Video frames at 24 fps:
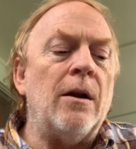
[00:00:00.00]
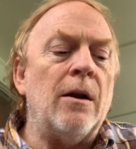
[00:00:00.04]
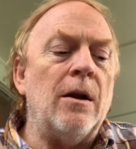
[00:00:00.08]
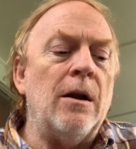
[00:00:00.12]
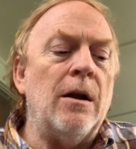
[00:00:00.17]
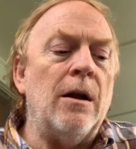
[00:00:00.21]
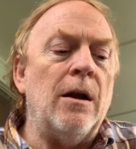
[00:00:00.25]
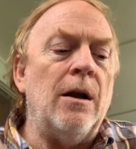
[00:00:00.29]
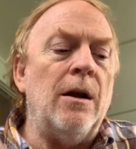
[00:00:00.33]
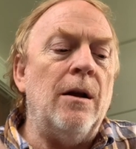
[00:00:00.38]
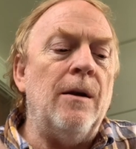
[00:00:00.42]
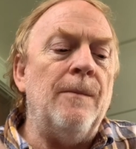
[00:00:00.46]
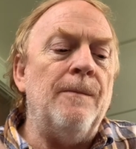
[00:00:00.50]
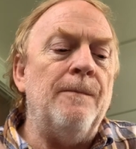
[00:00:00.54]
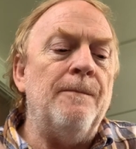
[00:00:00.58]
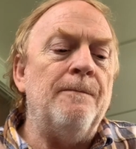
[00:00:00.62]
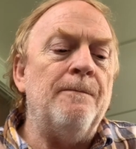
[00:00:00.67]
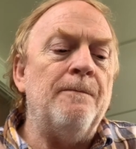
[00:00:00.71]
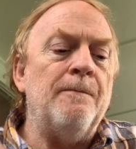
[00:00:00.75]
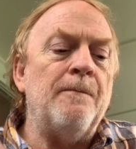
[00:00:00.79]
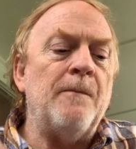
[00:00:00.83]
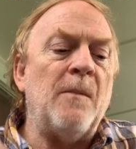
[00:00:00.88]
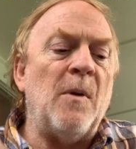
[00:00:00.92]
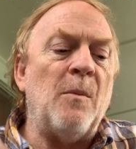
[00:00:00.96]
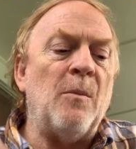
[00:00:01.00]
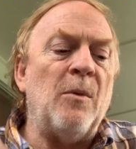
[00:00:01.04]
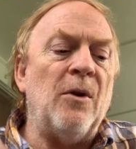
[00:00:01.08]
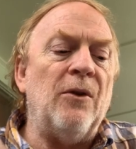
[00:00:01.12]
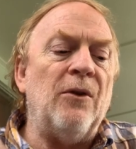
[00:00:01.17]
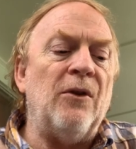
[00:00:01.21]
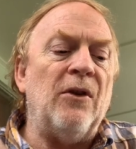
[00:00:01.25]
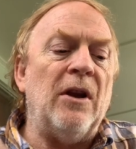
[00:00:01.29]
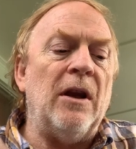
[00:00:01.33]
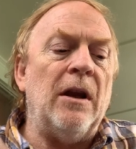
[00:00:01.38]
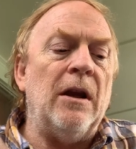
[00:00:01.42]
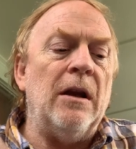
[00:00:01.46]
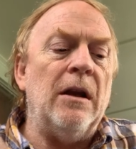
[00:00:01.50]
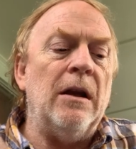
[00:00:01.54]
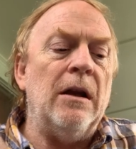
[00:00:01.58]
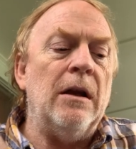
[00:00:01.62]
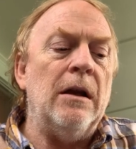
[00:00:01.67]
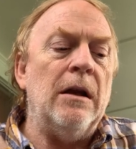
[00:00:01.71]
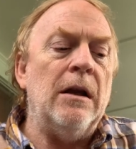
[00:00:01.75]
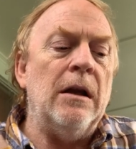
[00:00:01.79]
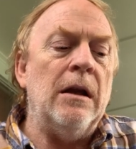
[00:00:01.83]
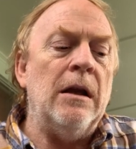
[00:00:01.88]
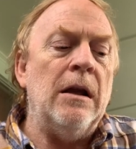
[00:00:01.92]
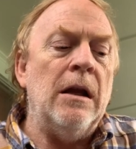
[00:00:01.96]
um, I'm going to say
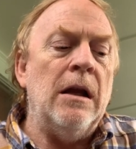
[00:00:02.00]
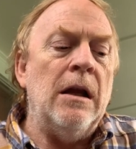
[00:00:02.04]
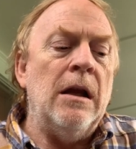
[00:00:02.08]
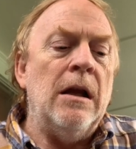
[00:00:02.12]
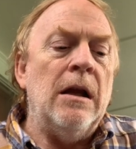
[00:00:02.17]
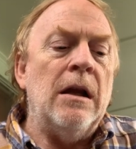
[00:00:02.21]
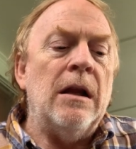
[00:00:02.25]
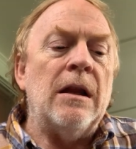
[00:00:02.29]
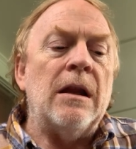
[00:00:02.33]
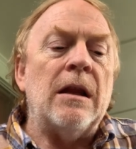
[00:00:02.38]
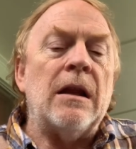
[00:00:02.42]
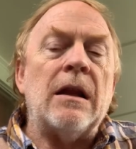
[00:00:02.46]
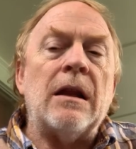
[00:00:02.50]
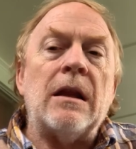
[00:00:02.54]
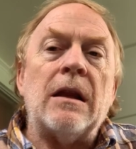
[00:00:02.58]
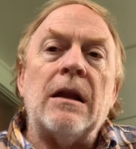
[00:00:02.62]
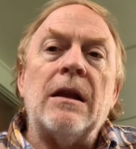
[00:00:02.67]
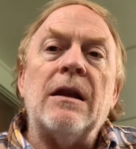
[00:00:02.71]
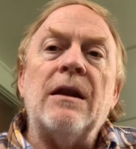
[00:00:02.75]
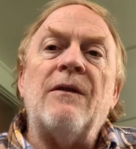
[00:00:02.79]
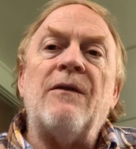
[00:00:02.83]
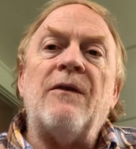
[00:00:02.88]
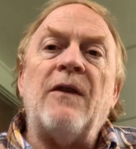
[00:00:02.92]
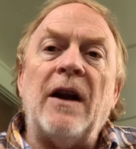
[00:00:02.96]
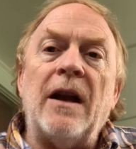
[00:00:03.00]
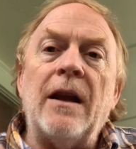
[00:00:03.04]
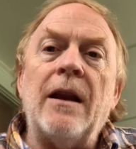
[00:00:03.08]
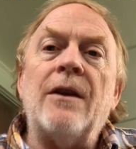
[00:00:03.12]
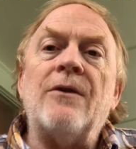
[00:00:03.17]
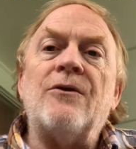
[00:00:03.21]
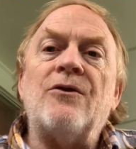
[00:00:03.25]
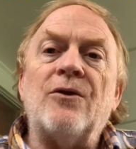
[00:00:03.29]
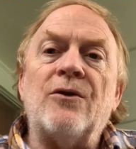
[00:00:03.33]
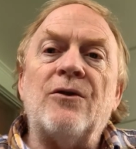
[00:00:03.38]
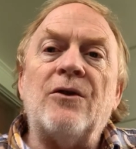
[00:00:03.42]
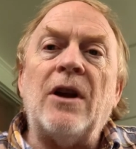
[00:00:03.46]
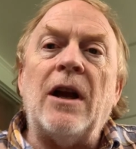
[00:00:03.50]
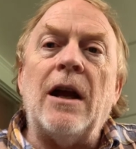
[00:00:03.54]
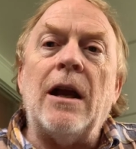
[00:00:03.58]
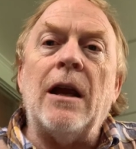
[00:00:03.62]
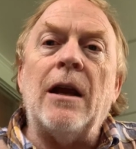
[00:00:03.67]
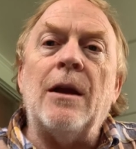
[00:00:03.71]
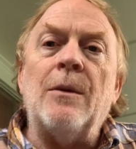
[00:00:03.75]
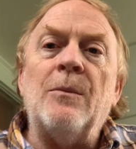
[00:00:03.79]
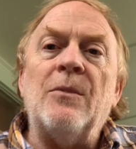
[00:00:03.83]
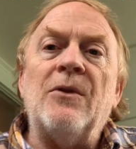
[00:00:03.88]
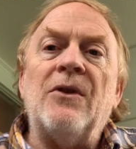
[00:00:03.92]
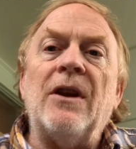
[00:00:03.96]
the Financial
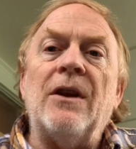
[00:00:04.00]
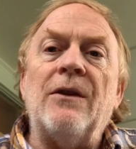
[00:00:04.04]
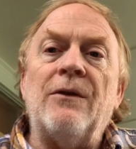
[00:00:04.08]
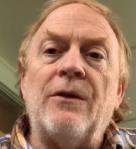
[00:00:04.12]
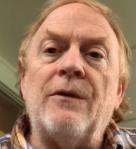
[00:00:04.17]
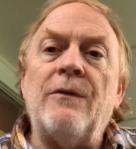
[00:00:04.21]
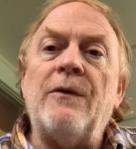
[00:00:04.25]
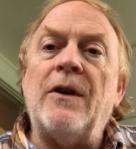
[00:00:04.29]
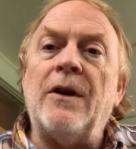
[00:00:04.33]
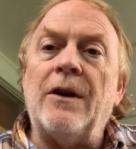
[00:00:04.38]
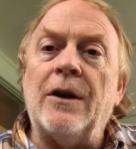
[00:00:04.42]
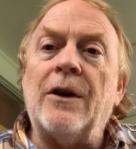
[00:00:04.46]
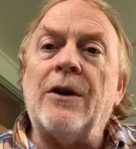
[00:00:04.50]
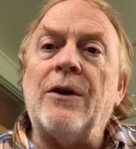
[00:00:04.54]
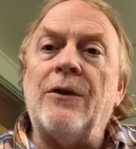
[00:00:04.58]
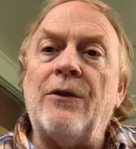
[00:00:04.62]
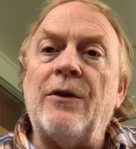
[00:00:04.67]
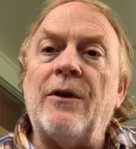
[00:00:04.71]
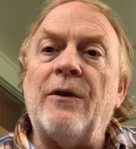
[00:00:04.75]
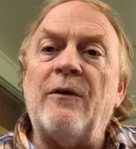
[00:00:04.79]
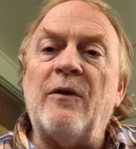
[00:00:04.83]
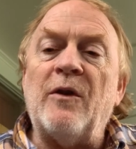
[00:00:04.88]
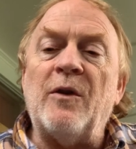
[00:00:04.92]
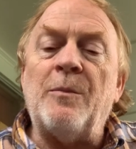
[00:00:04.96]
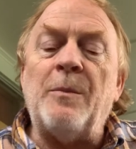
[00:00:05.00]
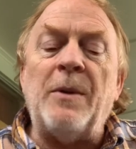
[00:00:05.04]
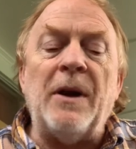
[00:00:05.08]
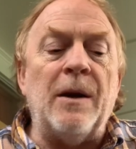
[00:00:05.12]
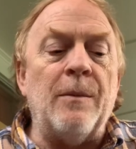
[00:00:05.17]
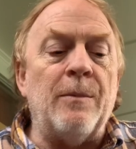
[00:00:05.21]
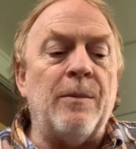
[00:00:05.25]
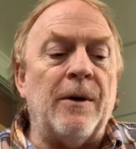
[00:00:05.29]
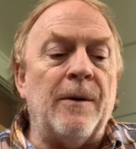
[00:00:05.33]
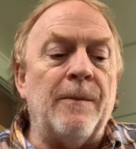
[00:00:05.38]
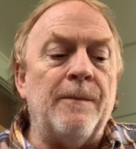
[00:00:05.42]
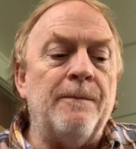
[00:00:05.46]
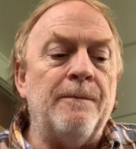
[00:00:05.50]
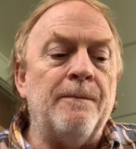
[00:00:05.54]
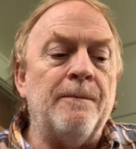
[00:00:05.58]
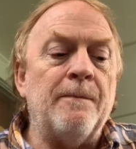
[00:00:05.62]
Times is a very conservative paper.